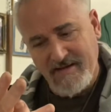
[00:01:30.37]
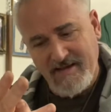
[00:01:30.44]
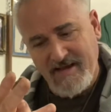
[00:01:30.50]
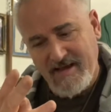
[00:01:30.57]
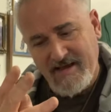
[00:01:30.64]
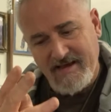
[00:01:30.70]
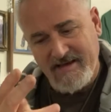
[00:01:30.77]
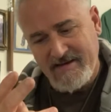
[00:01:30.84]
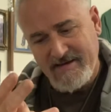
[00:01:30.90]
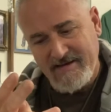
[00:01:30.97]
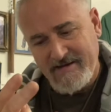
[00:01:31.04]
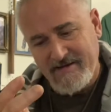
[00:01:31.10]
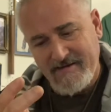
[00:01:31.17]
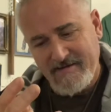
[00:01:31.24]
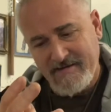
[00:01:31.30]
and
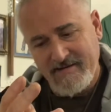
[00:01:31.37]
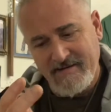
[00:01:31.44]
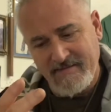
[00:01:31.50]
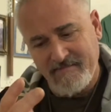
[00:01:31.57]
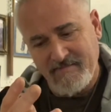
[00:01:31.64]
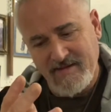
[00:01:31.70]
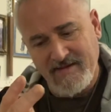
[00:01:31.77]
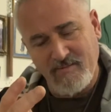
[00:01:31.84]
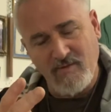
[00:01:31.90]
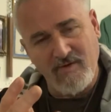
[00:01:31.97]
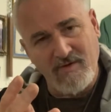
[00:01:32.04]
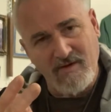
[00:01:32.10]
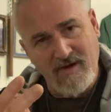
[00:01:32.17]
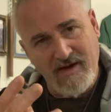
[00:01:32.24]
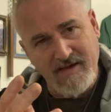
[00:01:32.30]
it will
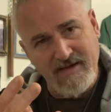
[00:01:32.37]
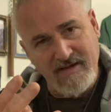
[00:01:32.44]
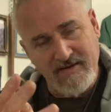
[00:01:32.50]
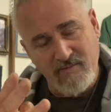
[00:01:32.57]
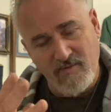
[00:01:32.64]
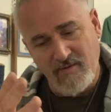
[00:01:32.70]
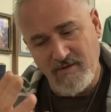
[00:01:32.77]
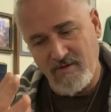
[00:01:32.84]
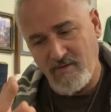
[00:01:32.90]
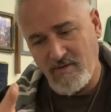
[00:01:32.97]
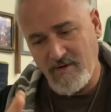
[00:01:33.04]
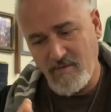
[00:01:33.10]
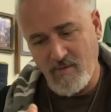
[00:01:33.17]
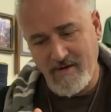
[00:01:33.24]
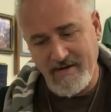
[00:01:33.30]
lock in really, really
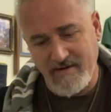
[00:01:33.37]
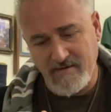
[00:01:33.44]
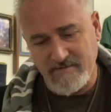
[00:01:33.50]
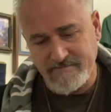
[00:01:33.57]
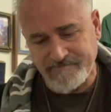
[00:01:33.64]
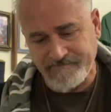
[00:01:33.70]
well.